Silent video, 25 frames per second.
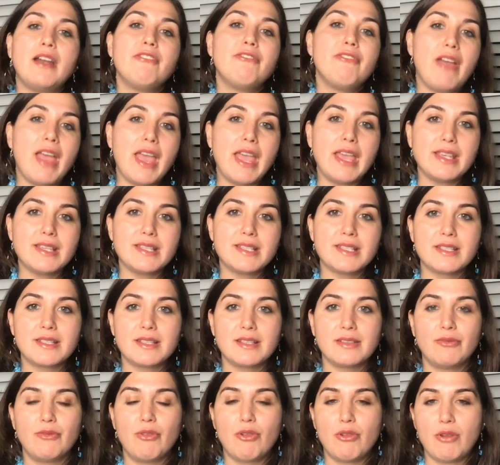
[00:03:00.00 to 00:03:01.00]

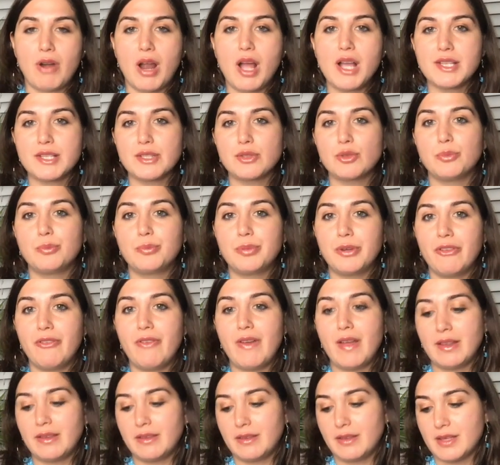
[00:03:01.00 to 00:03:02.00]
ways for us to
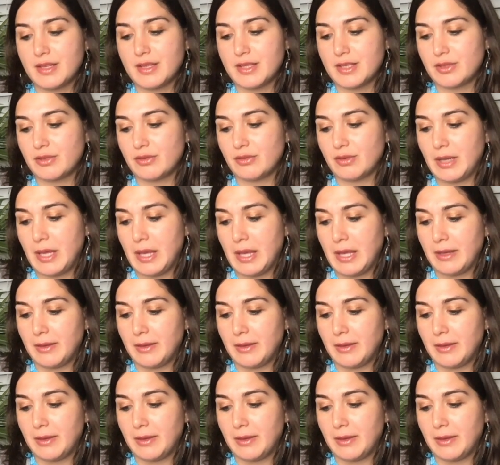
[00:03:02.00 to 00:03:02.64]
prevent this to